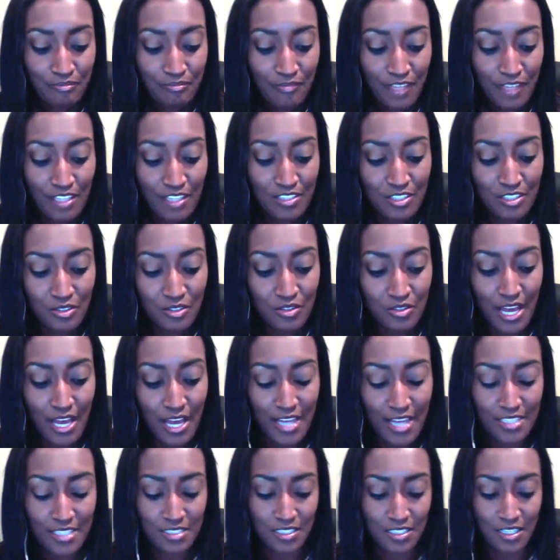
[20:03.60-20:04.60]
So
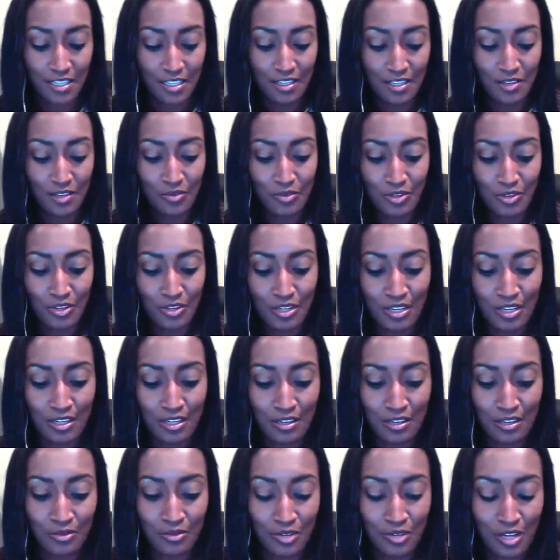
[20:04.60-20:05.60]
lastly,
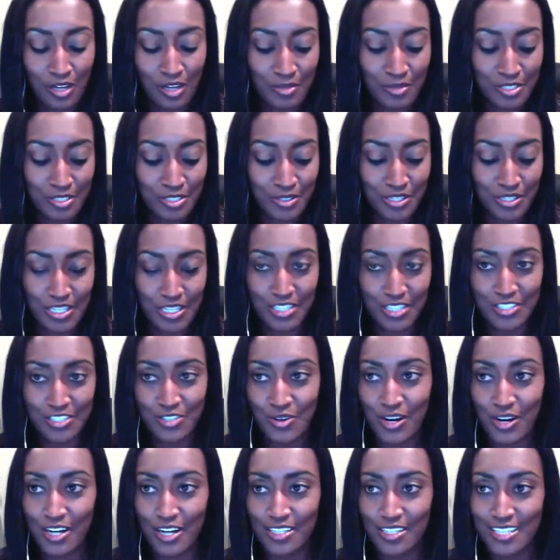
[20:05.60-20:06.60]
we're coming to an end to
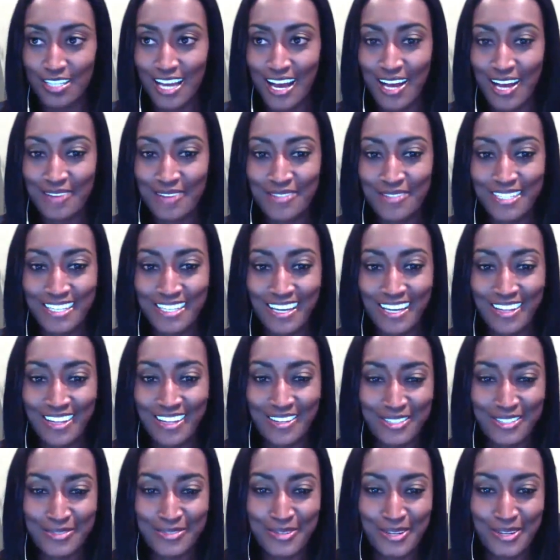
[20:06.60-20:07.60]
our time together.
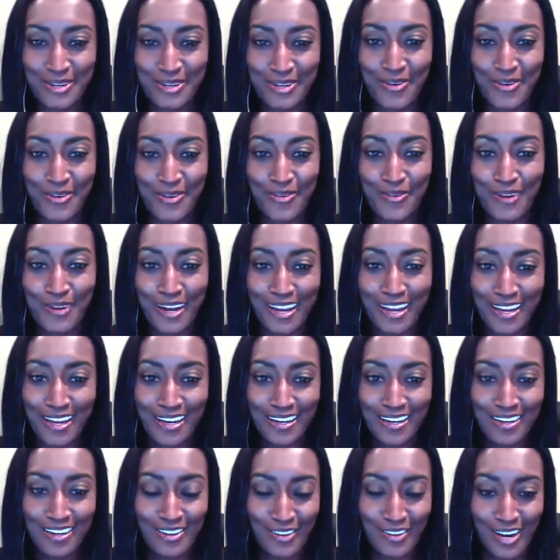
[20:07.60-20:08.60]
It's been a
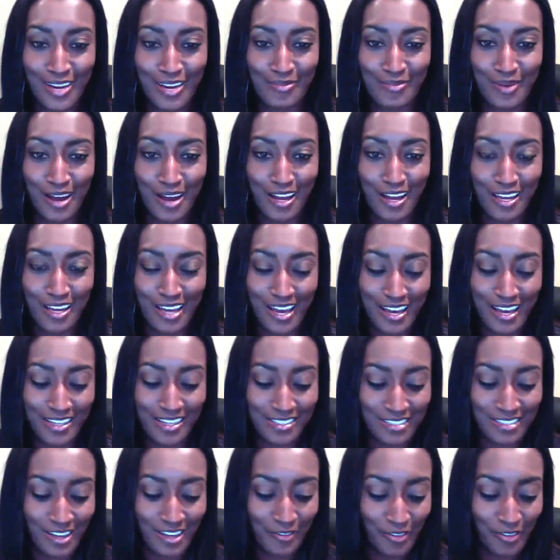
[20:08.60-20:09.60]
great podcast.
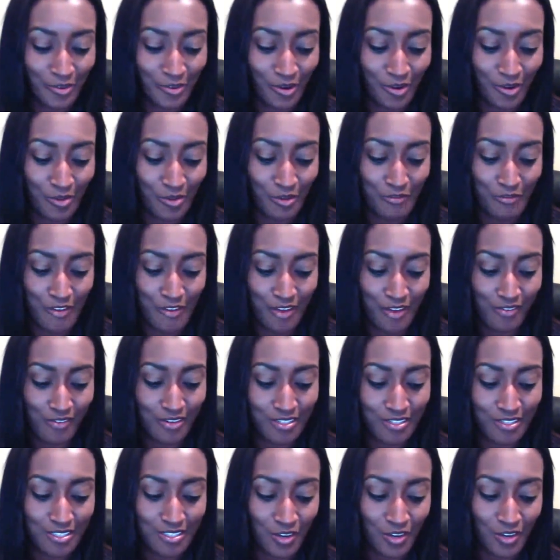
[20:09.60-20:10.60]
Definitely one of my
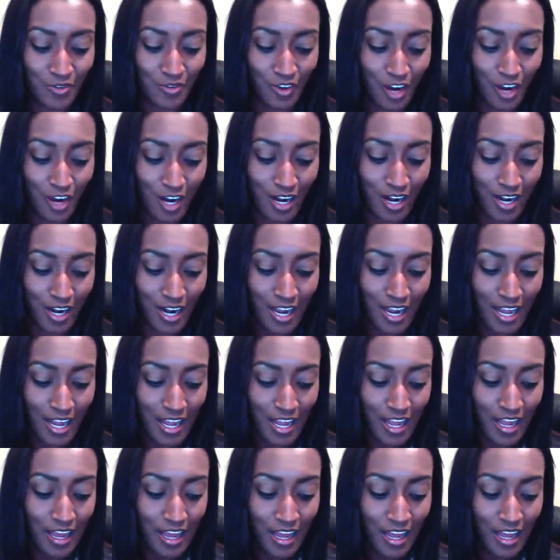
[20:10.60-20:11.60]
favorites so far.
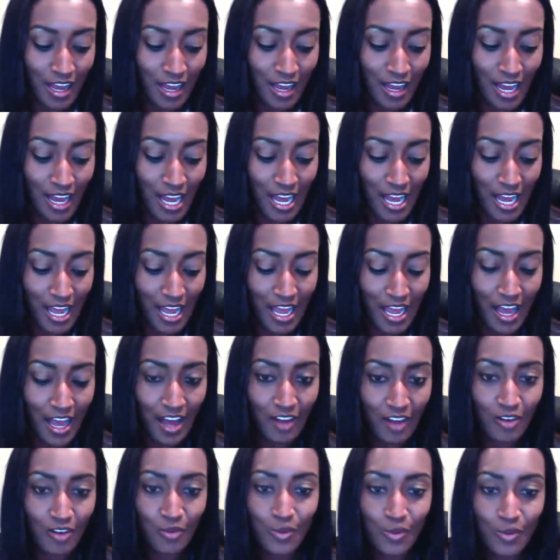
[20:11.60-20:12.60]
How
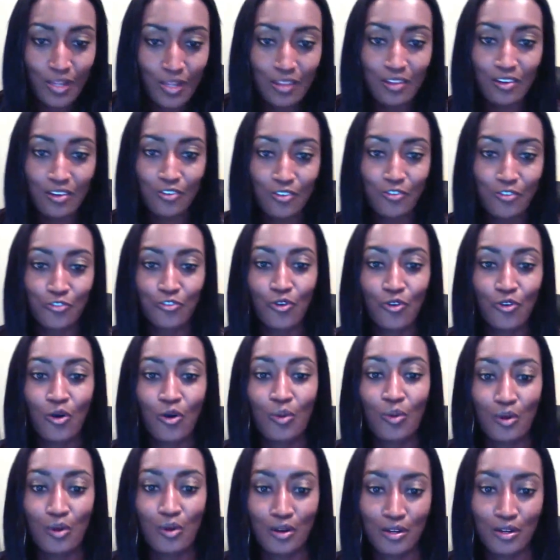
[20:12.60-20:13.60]
do we look
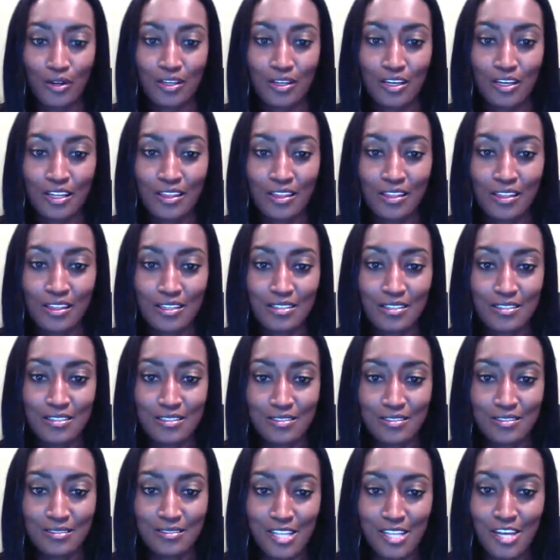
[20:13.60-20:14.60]
forward in these
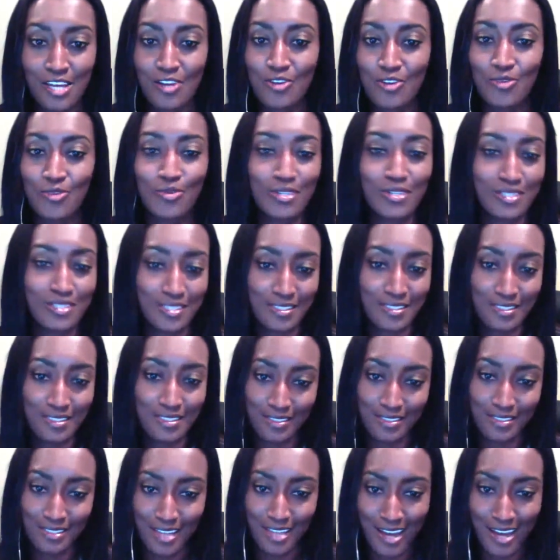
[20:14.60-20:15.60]
tenuous
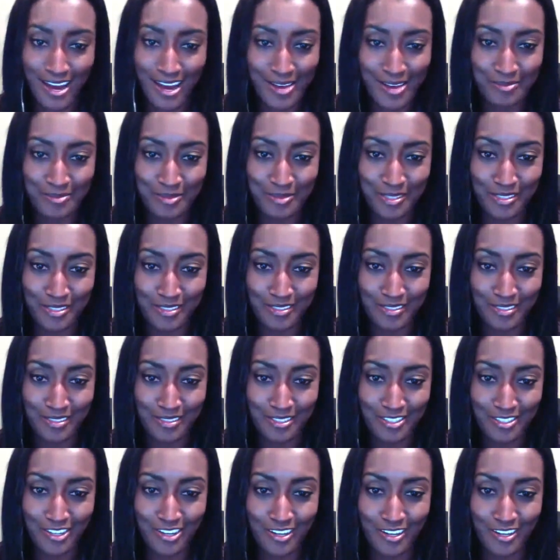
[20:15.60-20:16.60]
times,
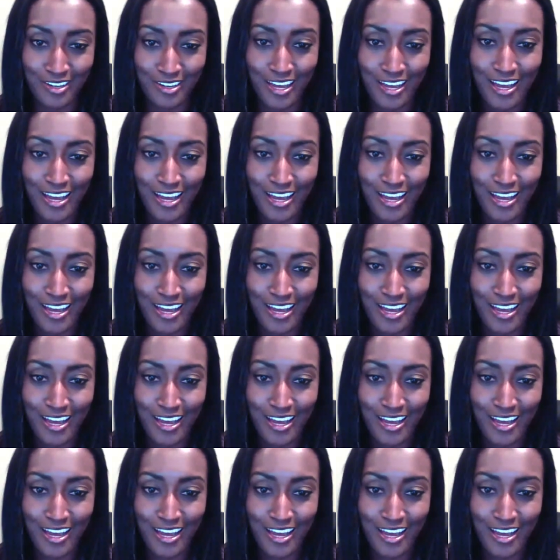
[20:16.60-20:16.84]
Sean?